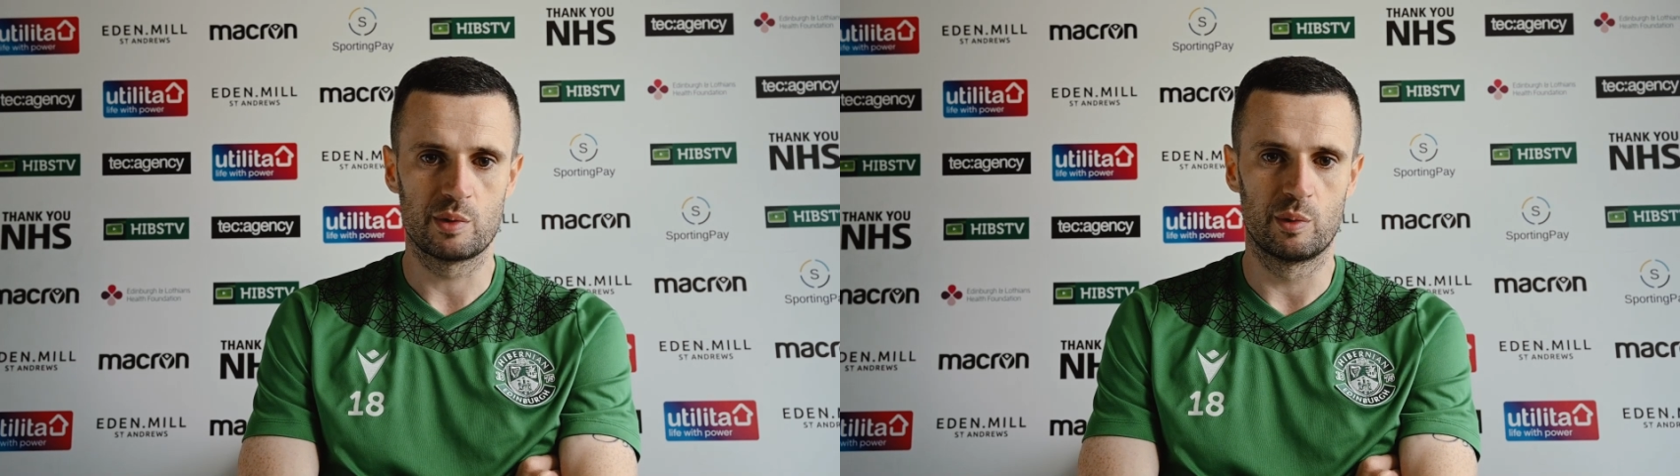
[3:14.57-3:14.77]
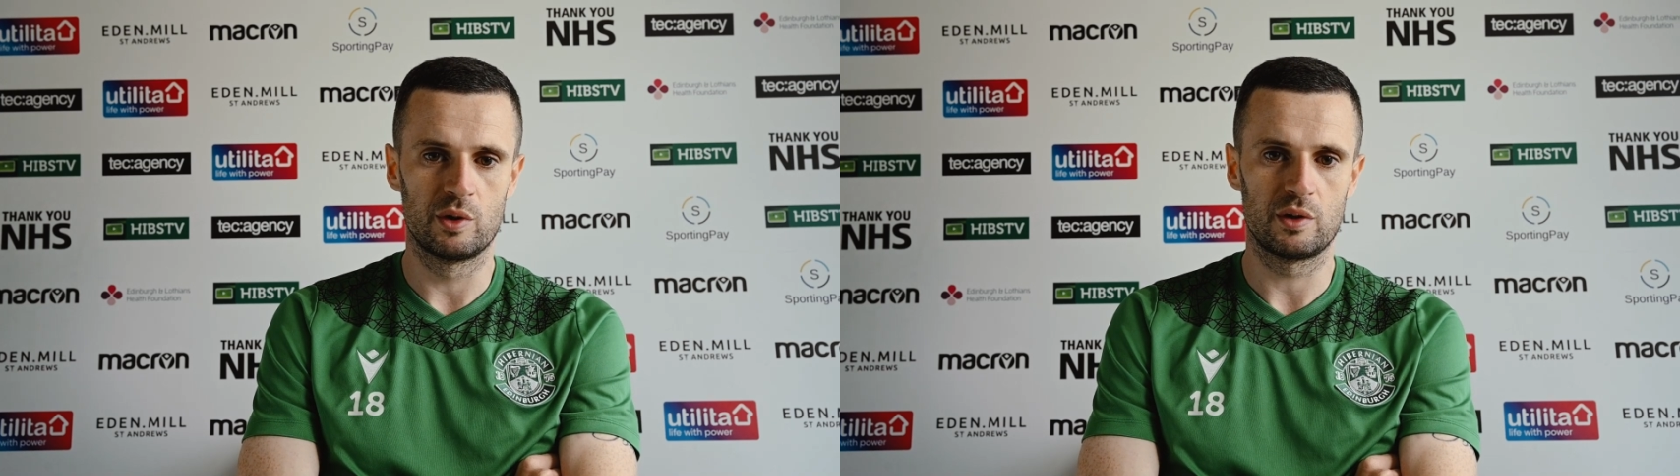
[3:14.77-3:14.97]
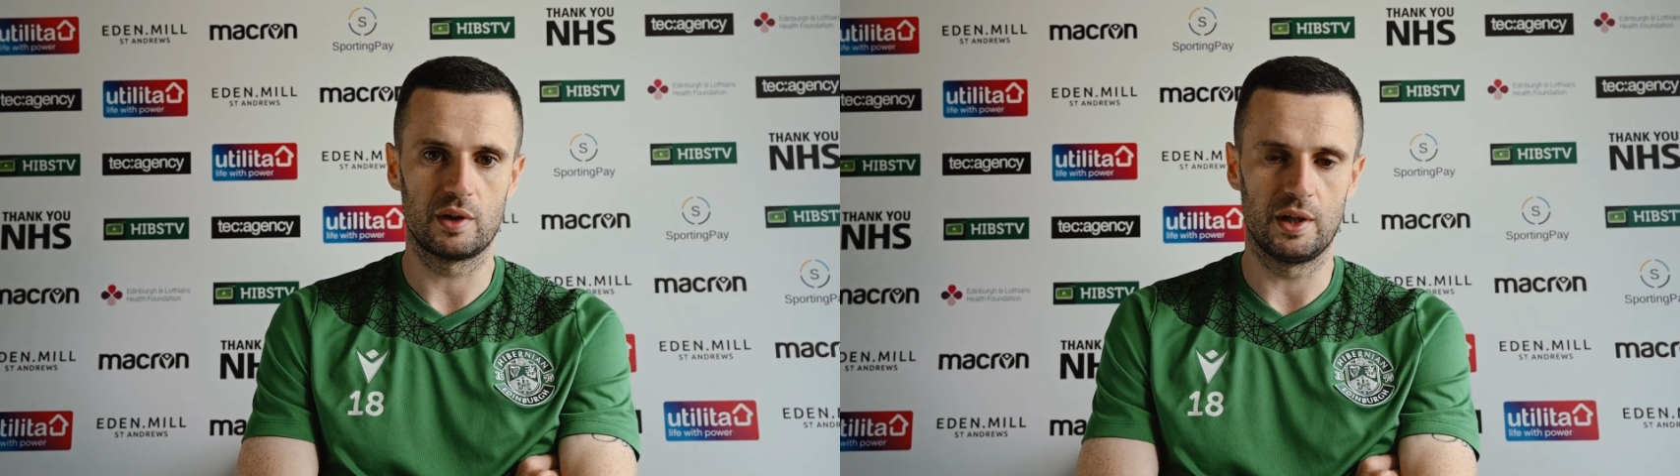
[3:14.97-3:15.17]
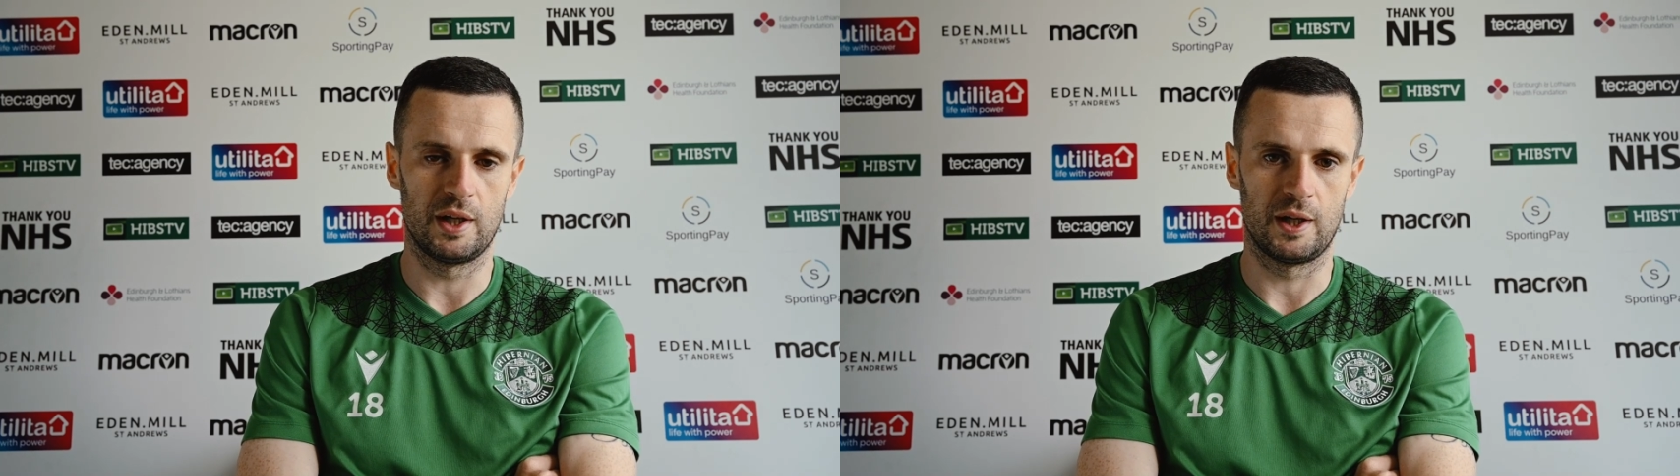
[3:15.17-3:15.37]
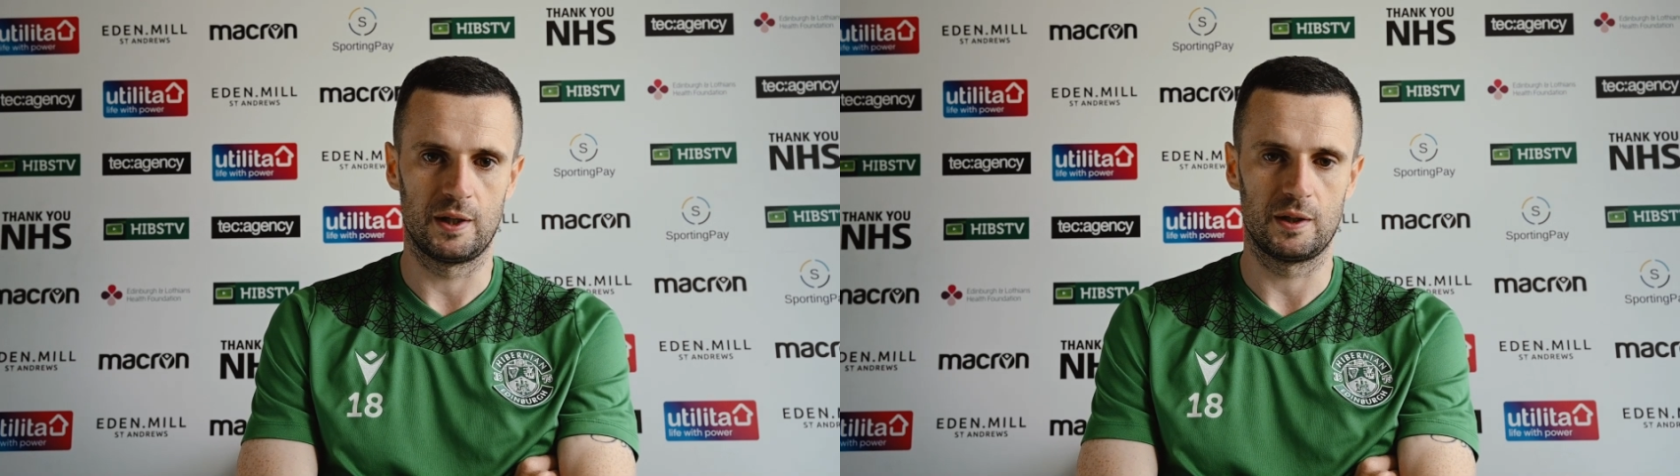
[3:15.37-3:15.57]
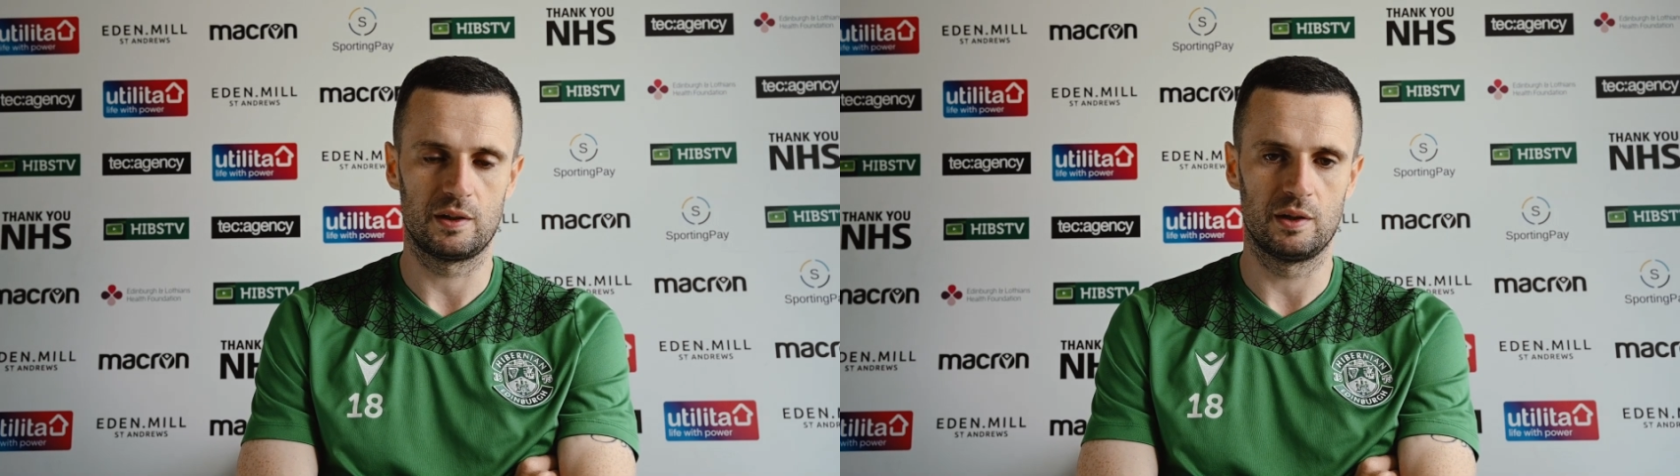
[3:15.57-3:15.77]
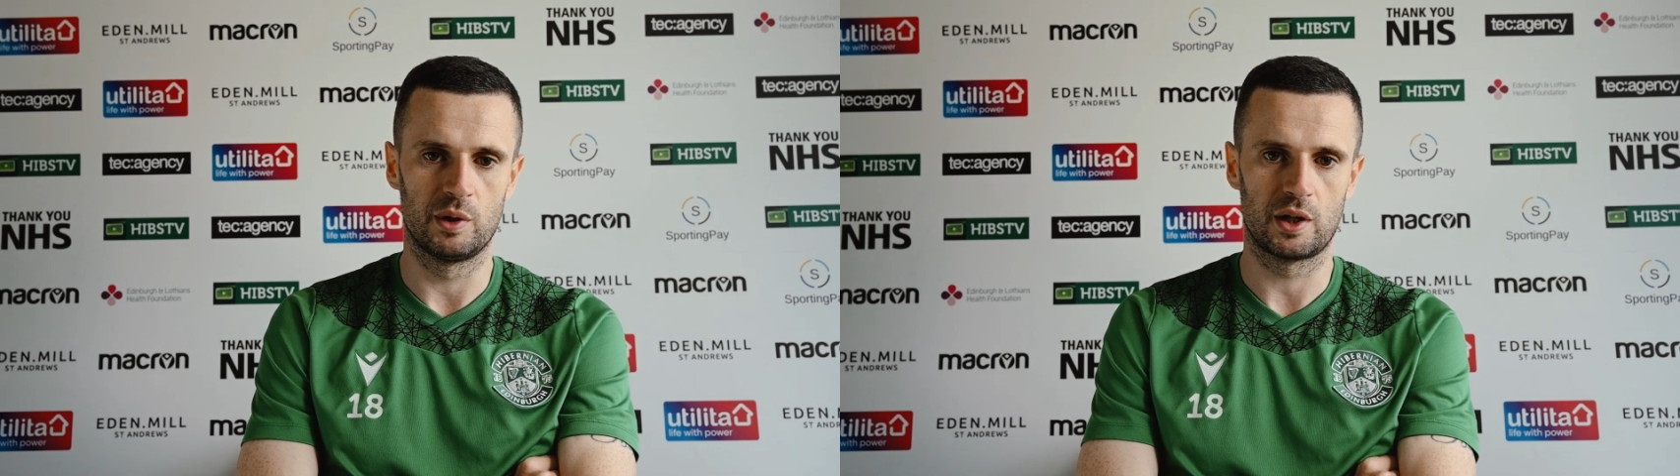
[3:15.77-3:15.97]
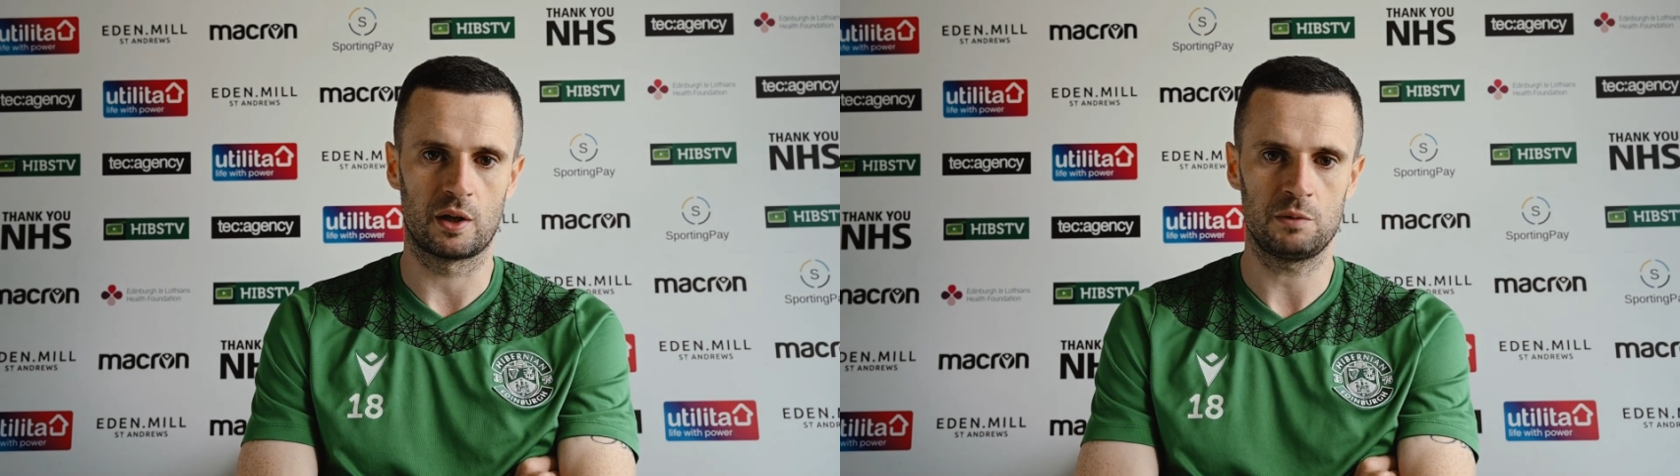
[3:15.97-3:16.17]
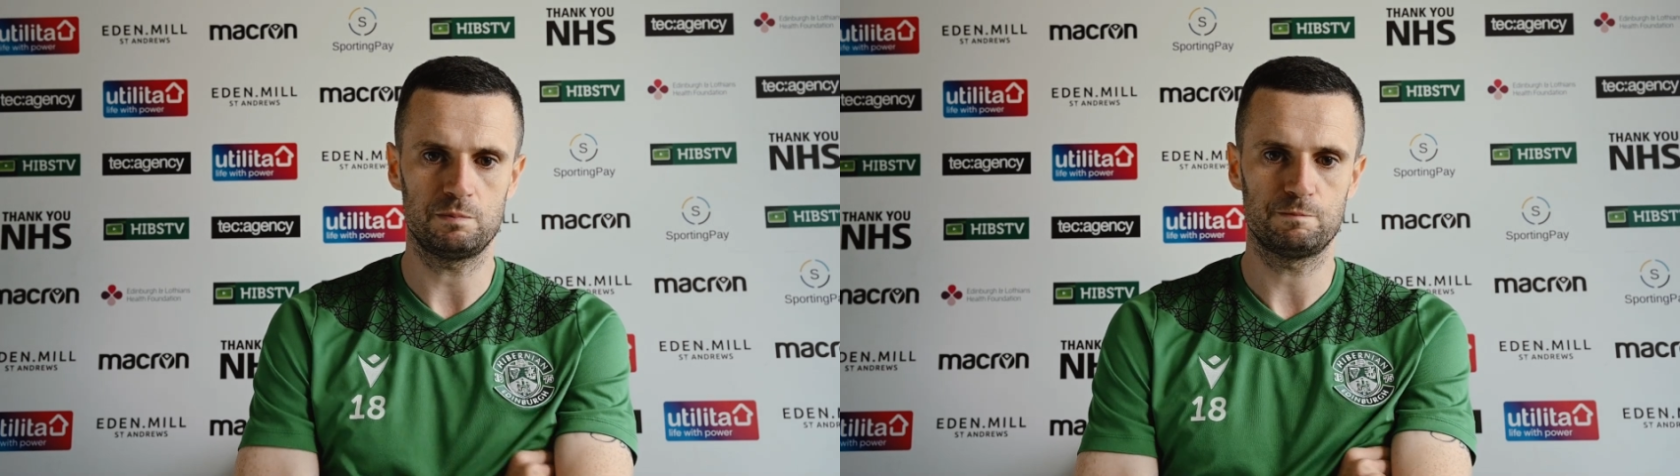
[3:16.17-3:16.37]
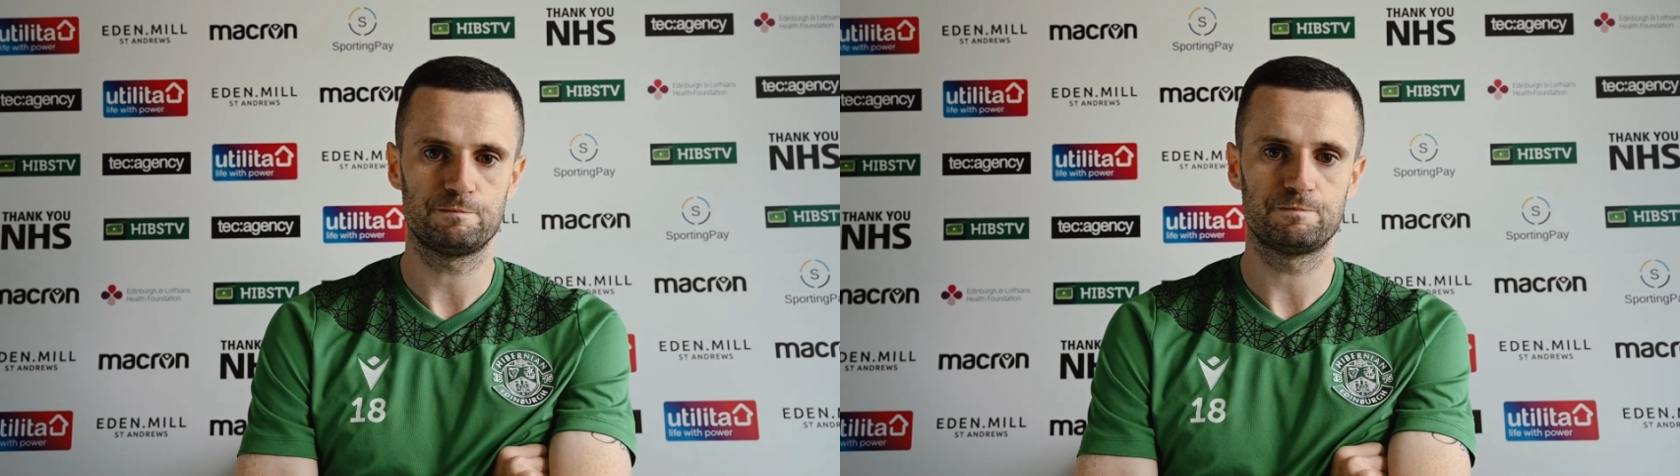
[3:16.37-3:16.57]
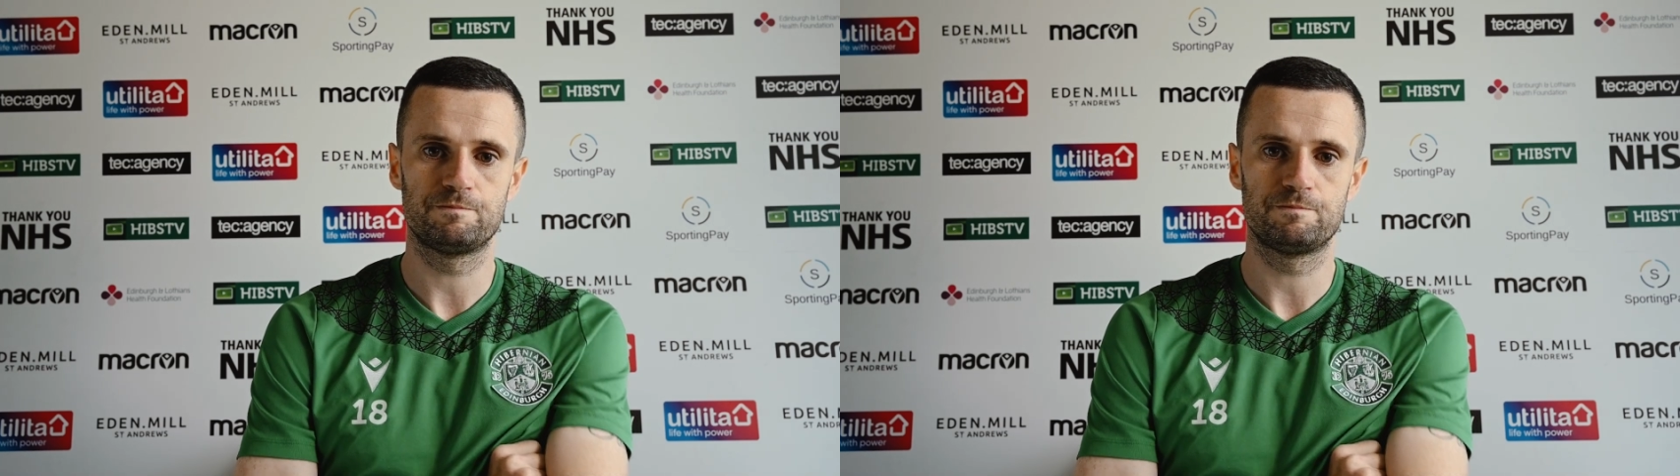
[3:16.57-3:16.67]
We want to win the cup.